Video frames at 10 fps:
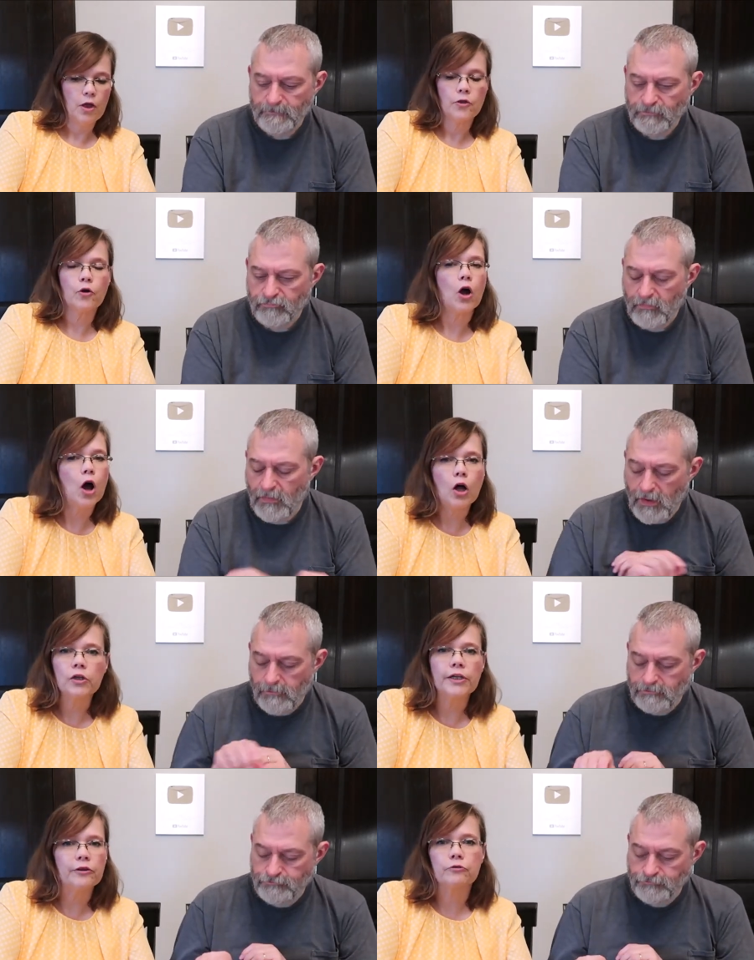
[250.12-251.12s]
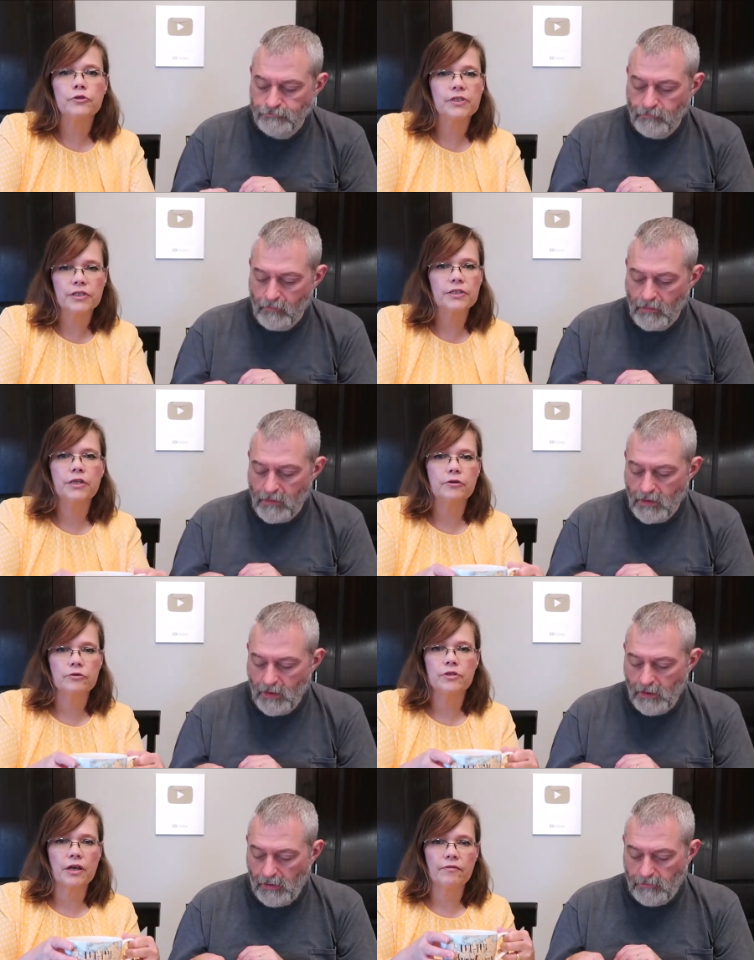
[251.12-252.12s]
Speaker 1: They're all either sixty or
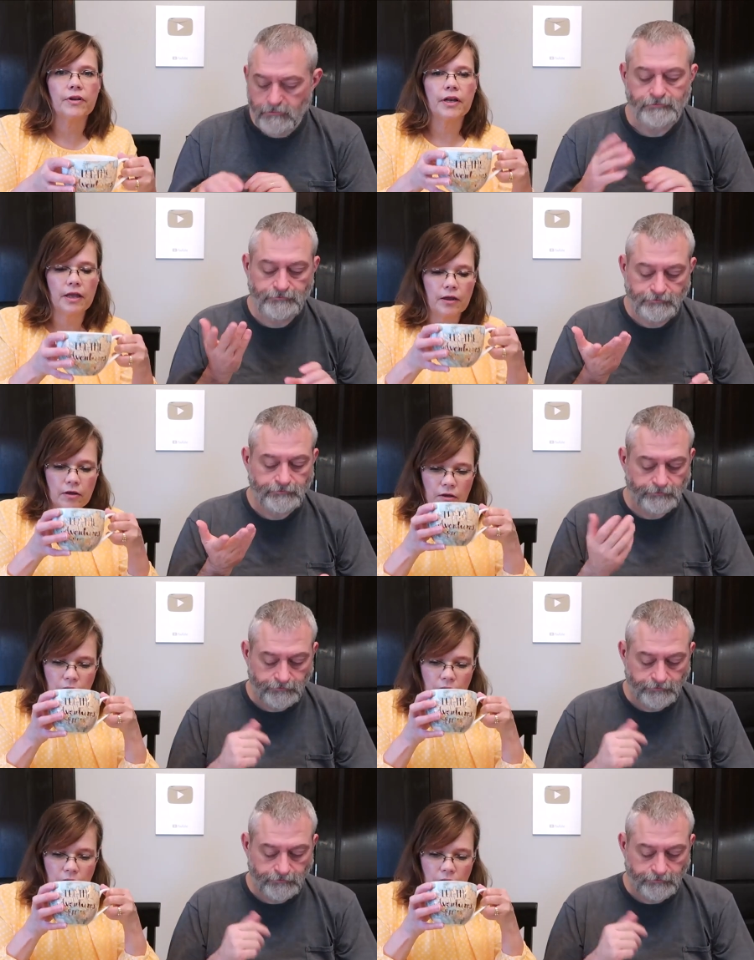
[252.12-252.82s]
seventy.